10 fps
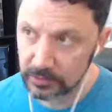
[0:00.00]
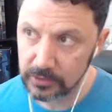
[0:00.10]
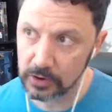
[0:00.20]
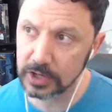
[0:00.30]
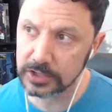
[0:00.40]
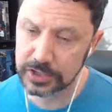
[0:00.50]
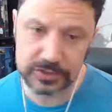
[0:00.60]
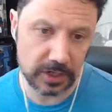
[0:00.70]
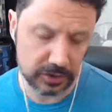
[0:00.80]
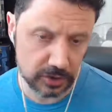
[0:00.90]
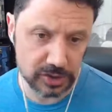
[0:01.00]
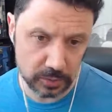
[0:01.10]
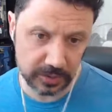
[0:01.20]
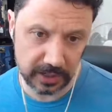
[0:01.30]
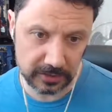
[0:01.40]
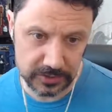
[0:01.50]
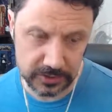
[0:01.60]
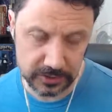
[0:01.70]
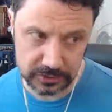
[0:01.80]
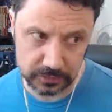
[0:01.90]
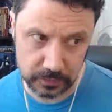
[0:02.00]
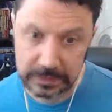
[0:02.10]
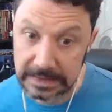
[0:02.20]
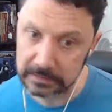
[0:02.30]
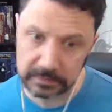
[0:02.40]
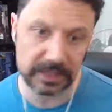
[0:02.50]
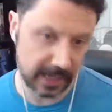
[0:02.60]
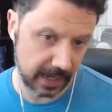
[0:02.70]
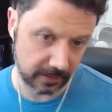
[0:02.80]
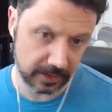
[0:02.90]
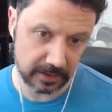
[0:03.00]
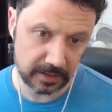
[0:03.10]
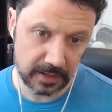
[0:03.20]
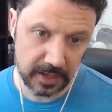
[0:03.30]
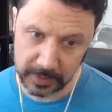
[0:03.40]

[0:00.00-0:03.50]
they're not just unusual characters; they're just really, really alien.